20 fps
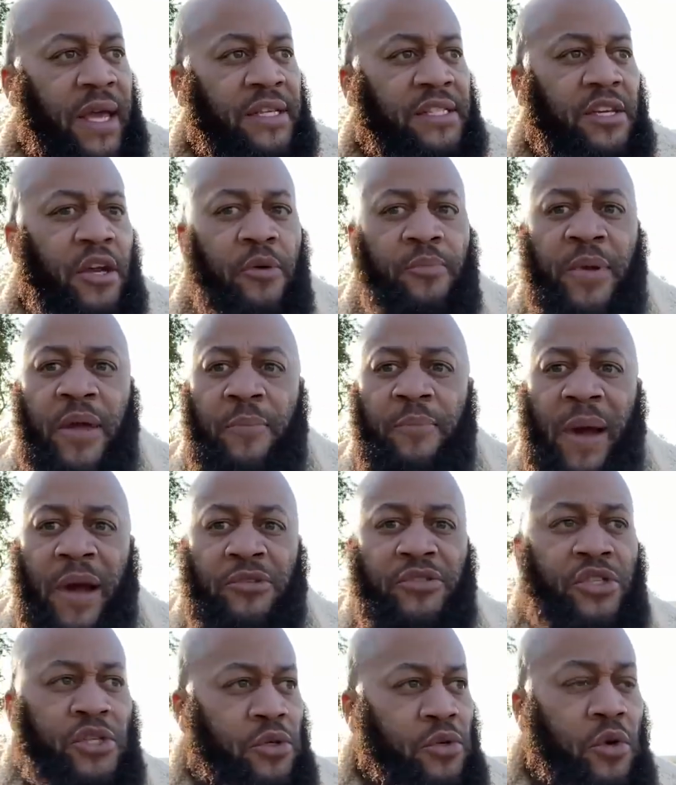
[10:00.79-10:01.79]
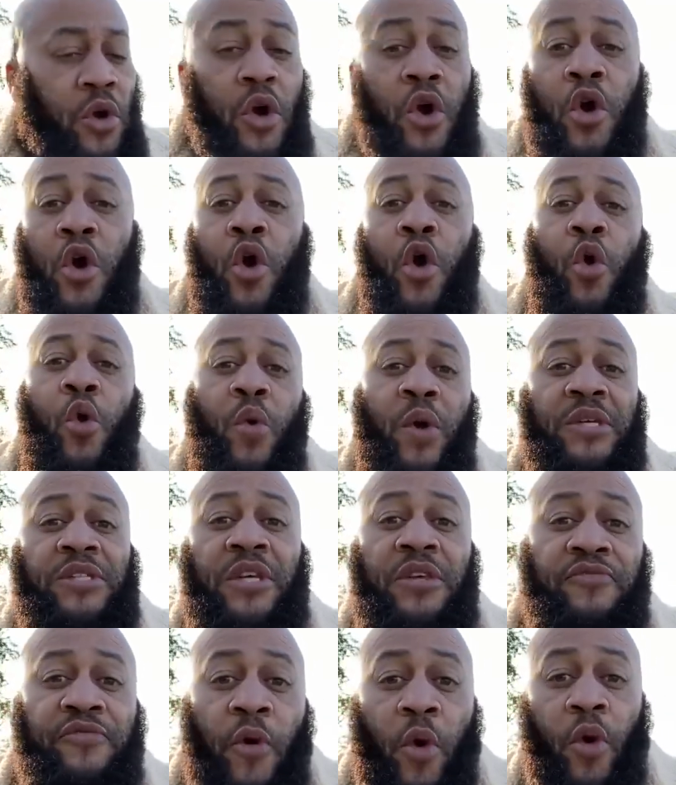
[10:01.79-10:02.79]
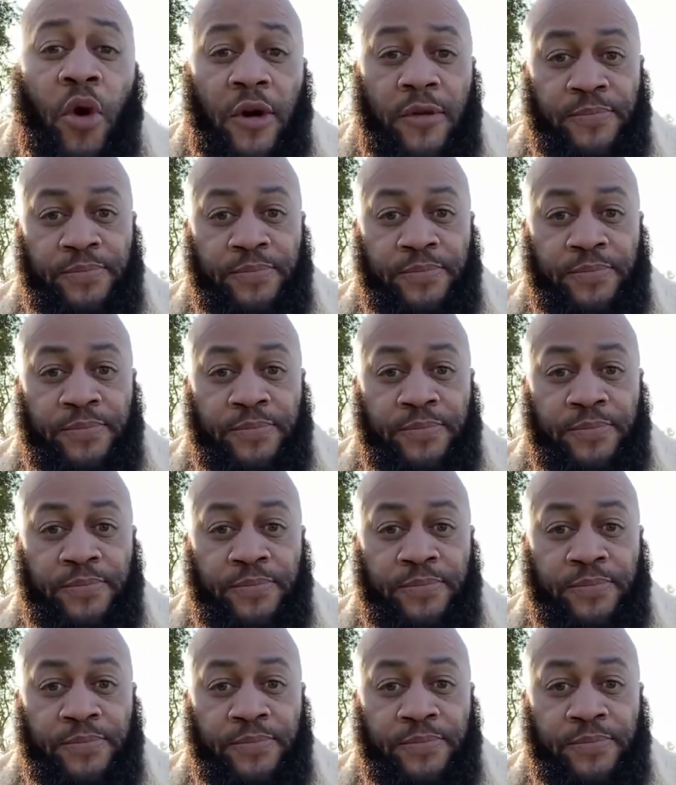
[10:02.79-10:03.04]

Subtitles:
Is it going to be about you? Who is it for?